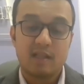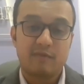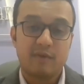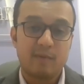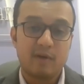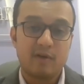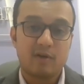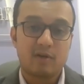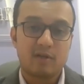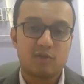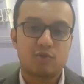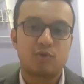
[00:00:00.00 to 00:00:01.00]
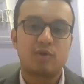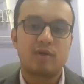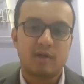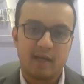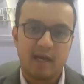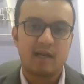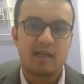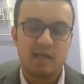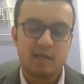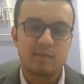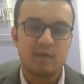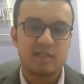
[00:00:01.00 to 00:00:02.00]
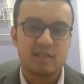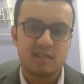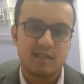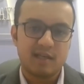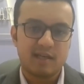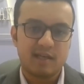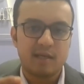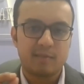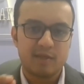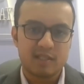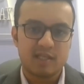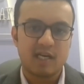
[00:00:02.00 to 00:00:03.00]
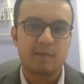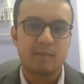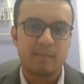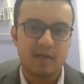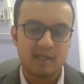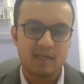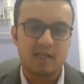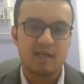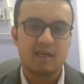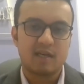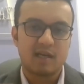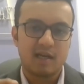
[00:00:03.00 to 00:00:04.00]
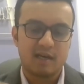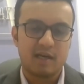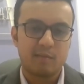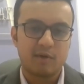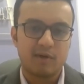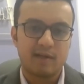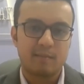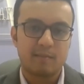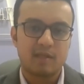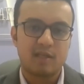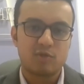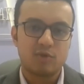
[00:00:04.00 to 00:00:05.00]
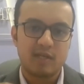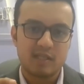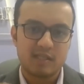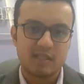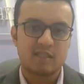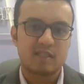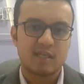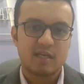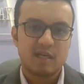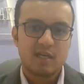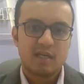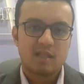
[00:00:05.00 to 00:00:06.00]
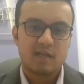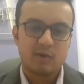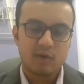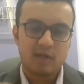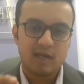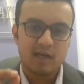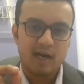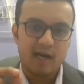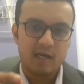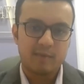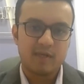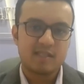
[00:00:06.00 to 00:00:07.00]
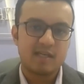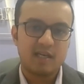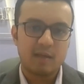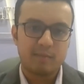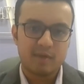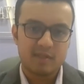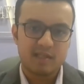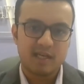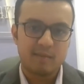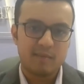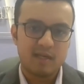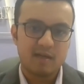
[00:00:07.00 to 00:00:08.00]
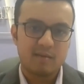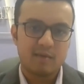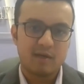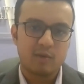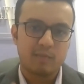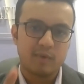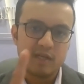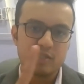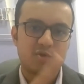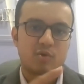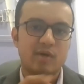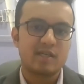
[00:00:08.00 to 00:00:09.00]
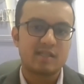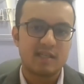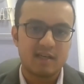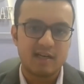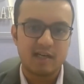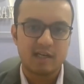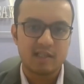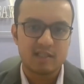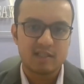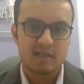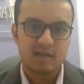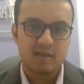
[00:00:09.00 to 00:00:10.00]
the family doctor can in emergency they can prescribe a painkiller and antibiotic, but they should insist that okay, at present I am prescribing, but you please go and see the dentist.